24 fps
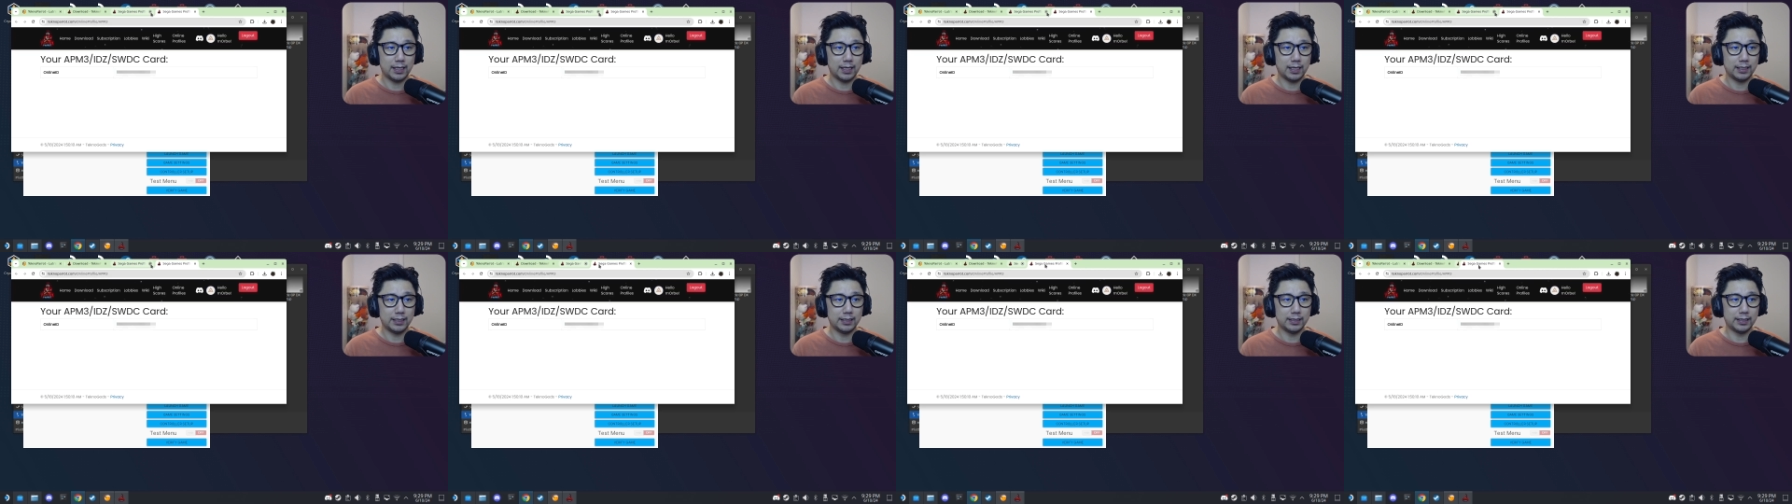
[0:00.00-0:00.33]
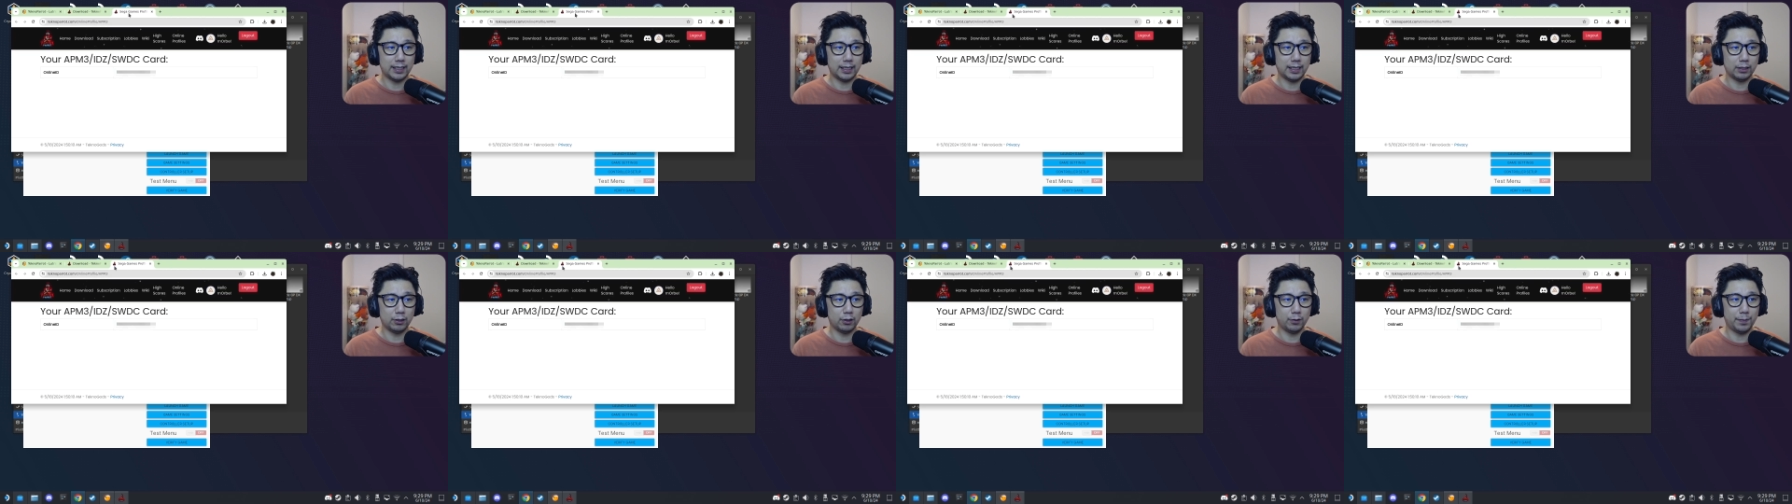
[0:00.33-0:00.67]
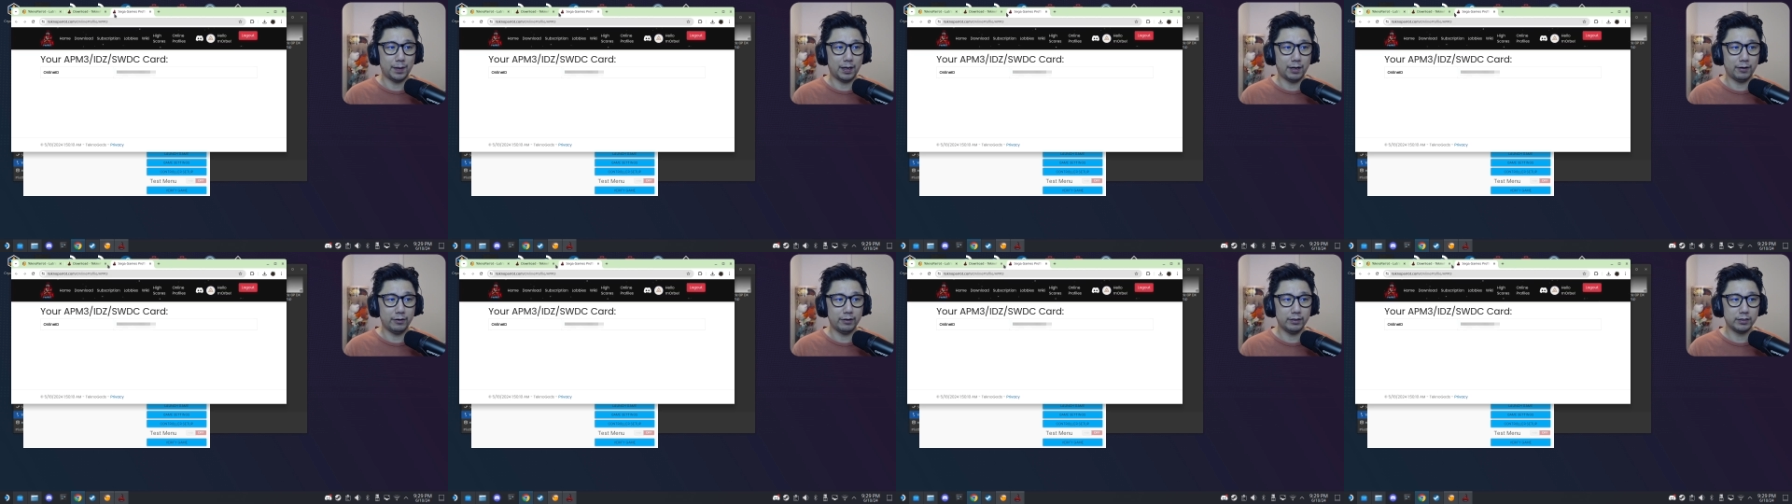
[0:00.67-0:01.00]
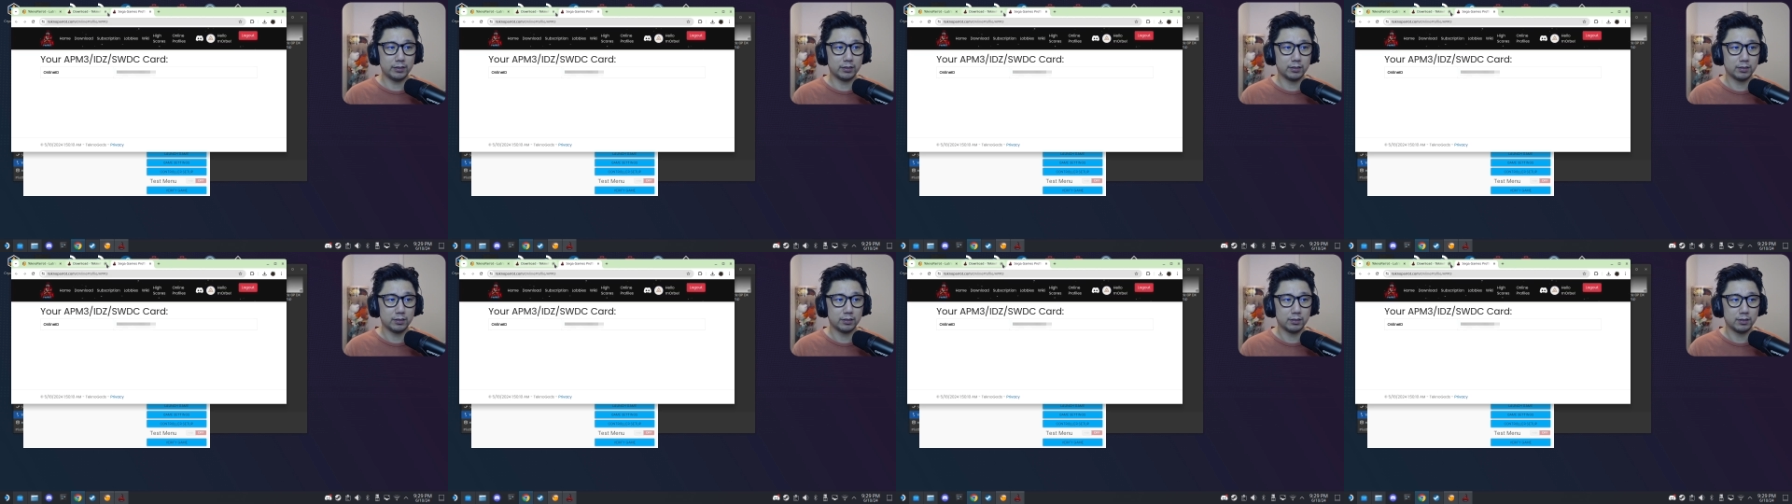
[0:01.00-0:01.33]
in
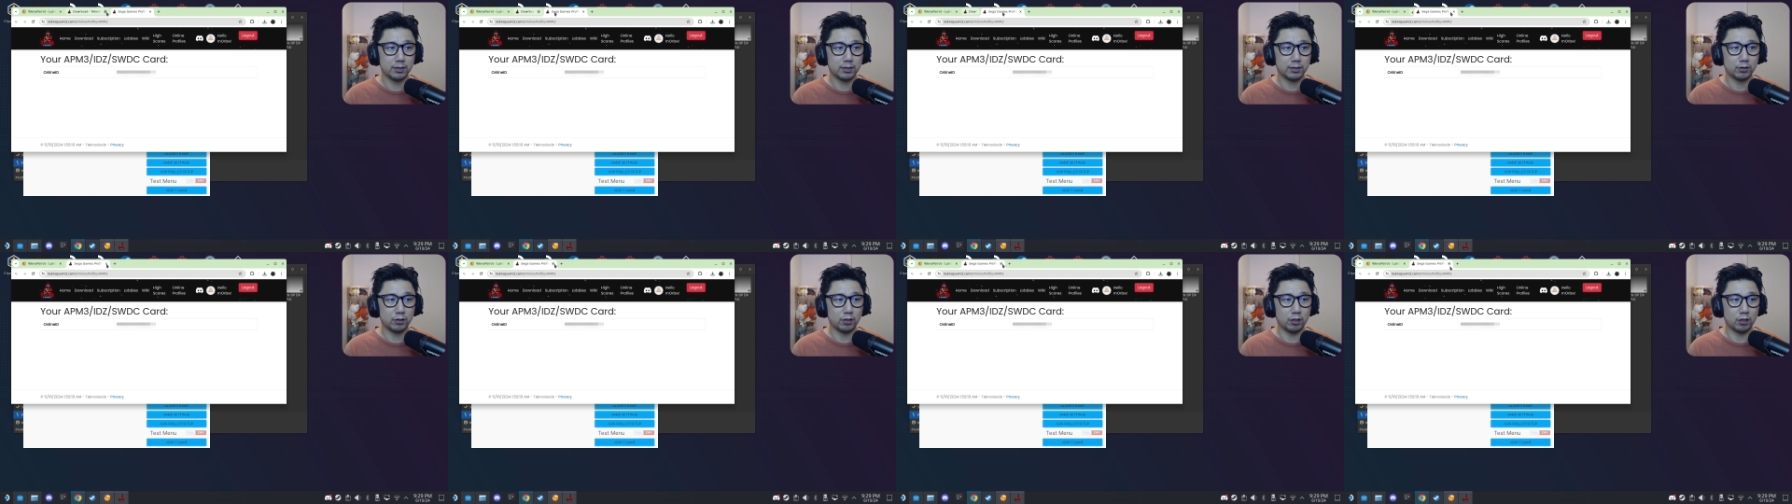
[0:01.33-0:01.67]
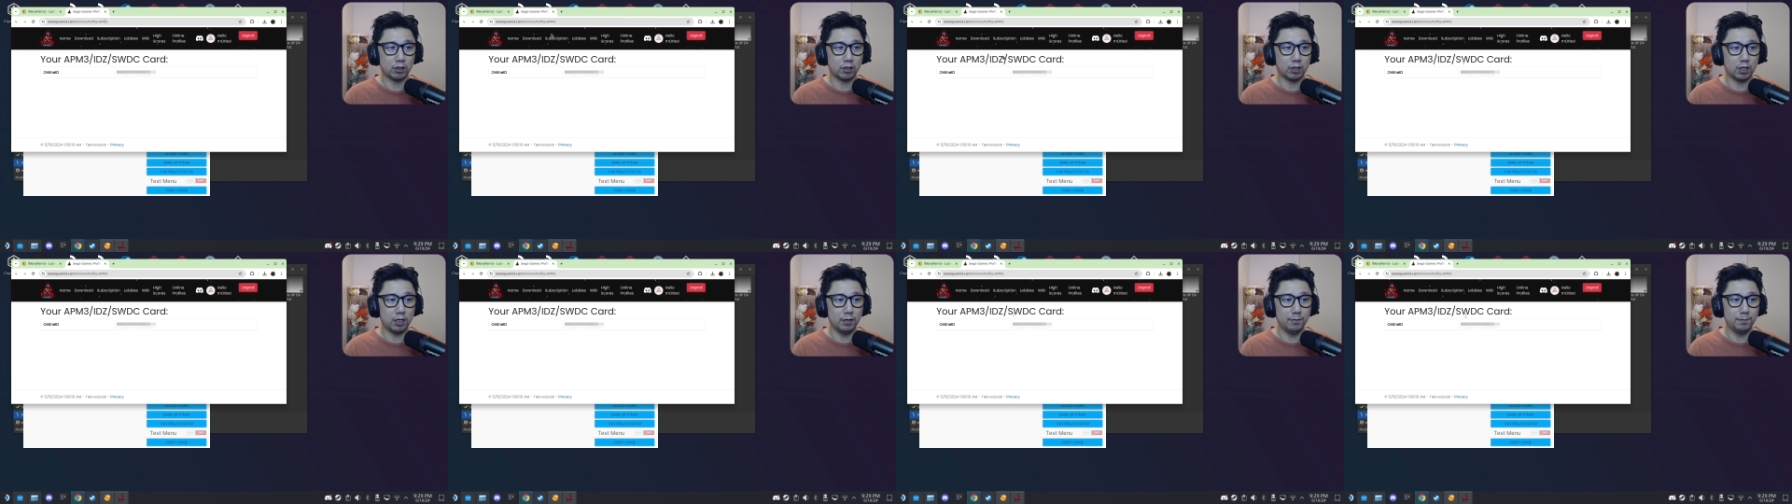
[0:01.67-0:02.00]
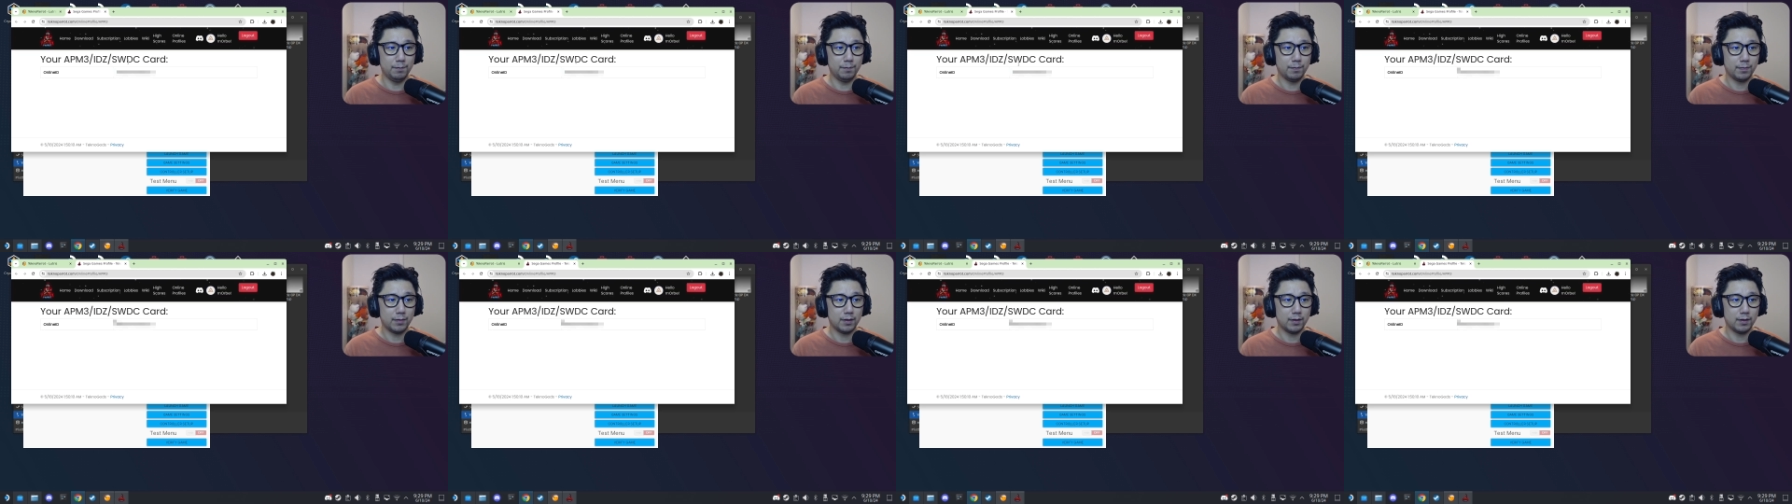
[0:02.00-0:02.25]
teknoparrot.com.